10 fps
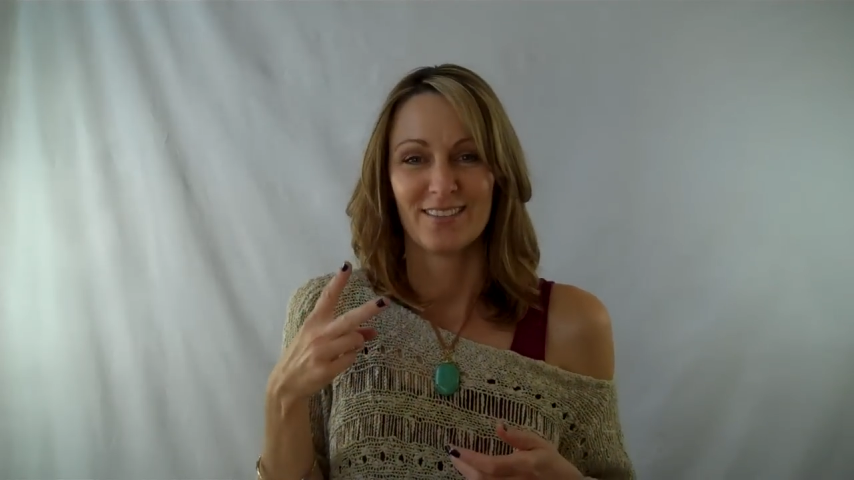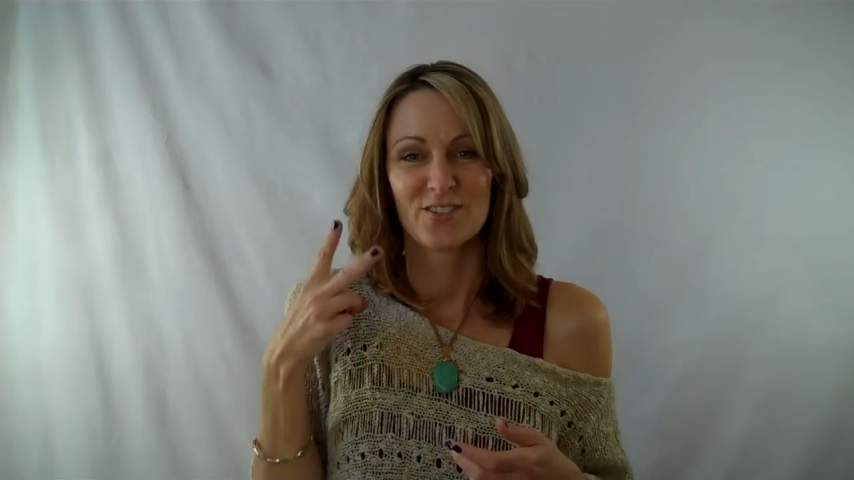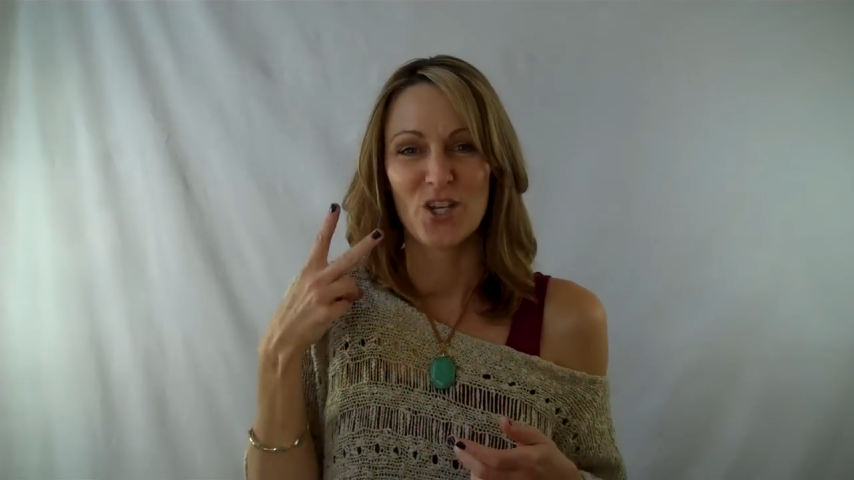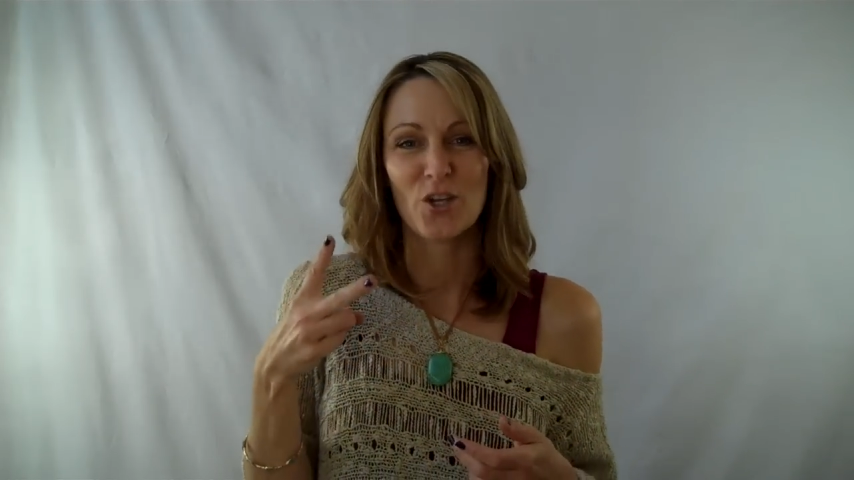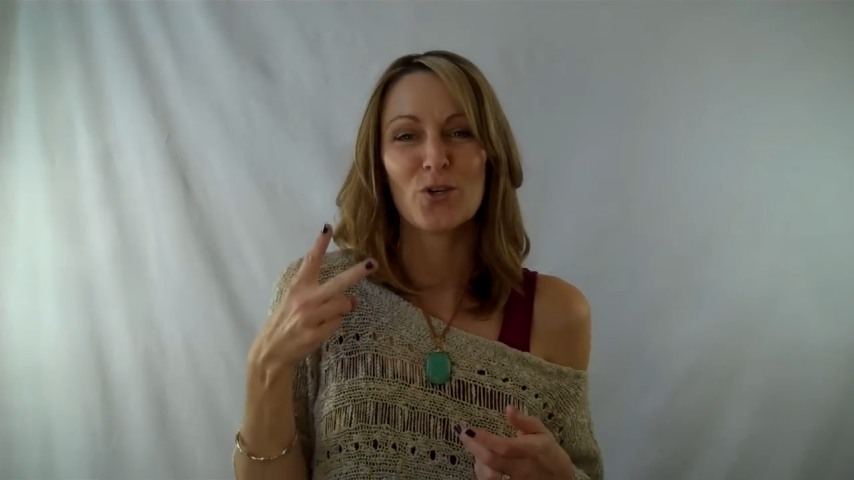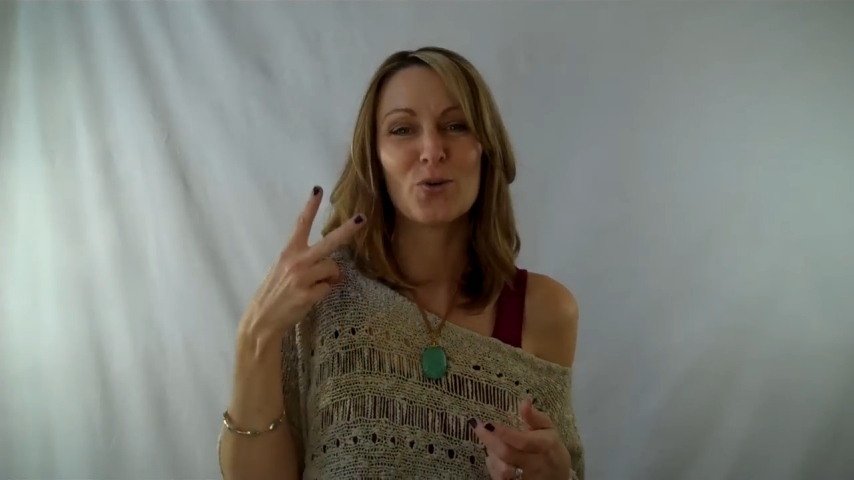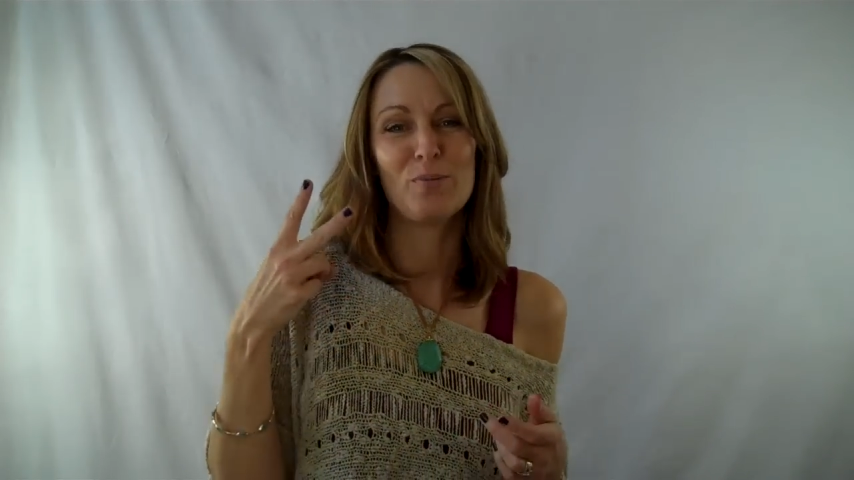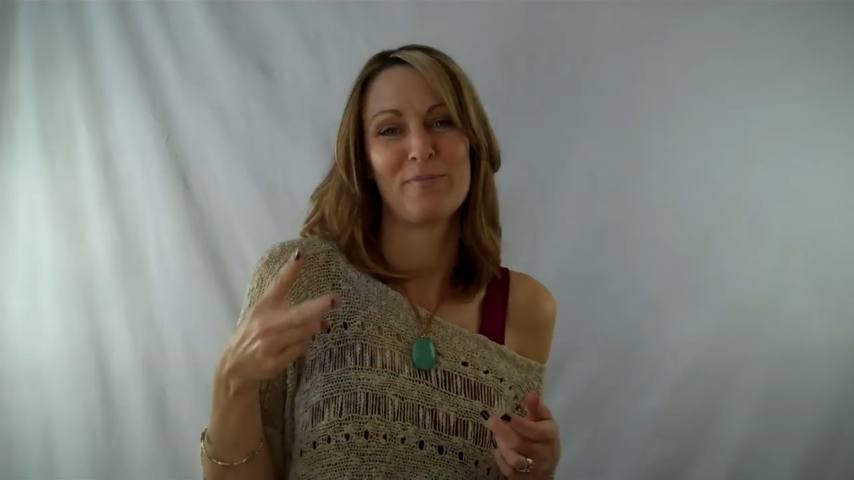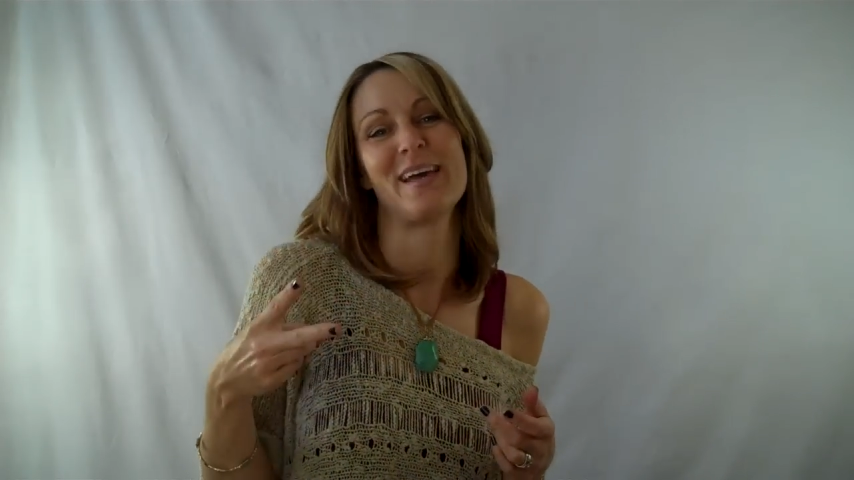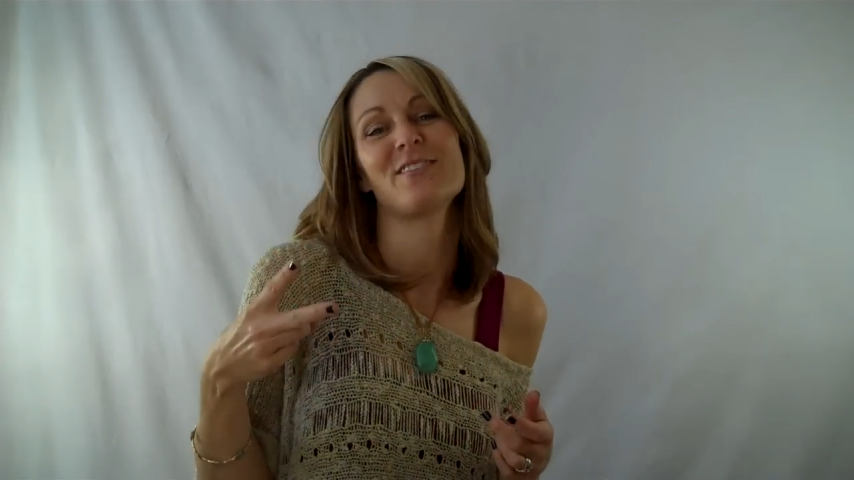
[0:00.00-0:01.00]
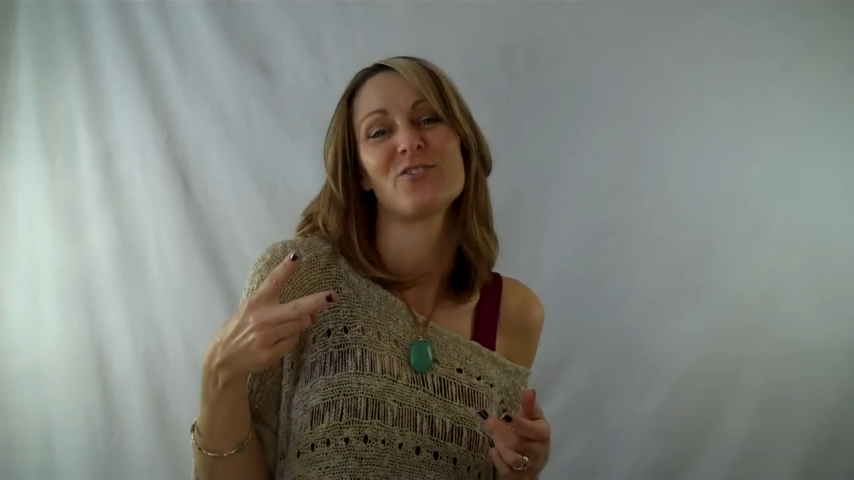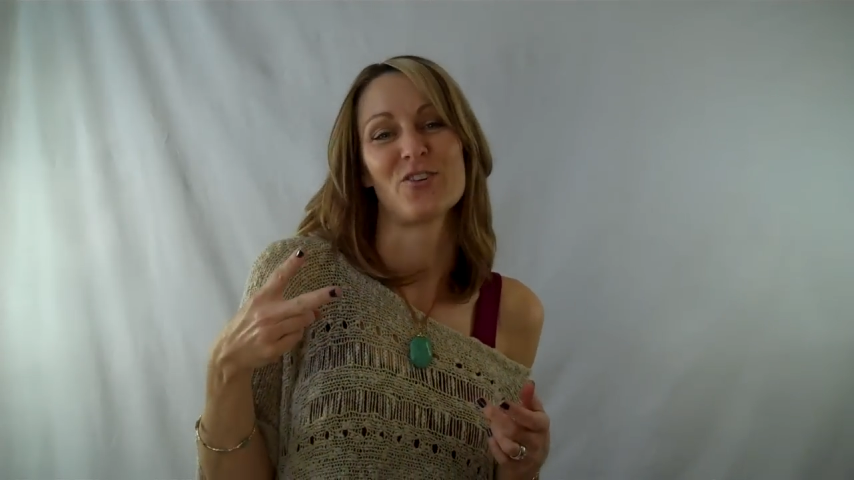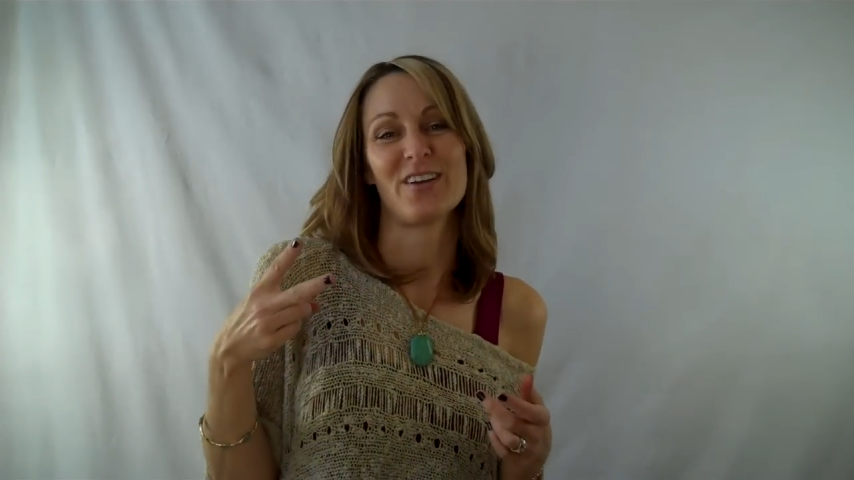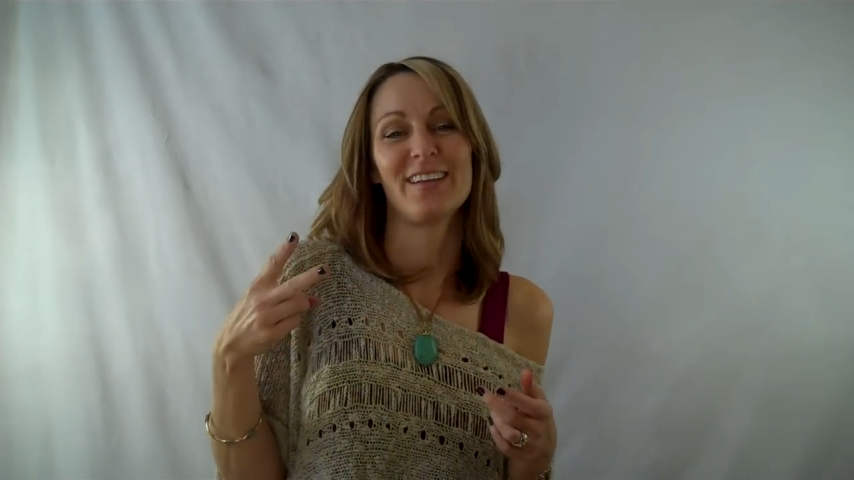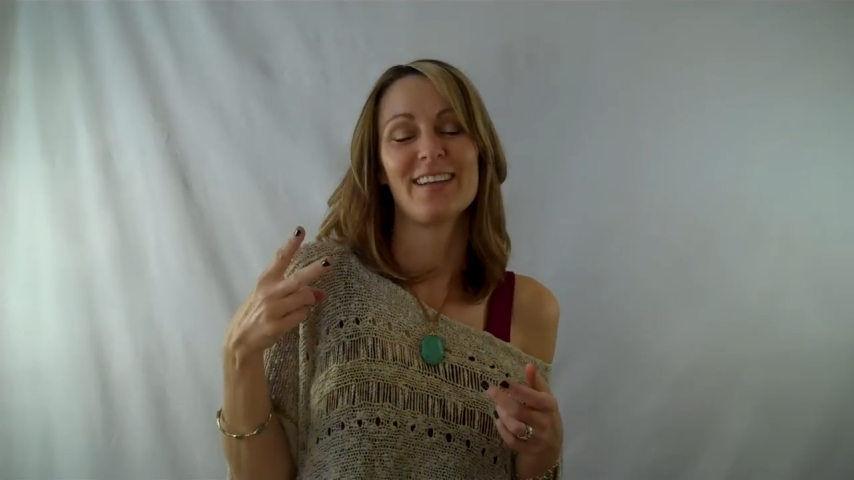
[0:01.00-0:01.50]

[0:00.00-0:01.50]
two Benadryl,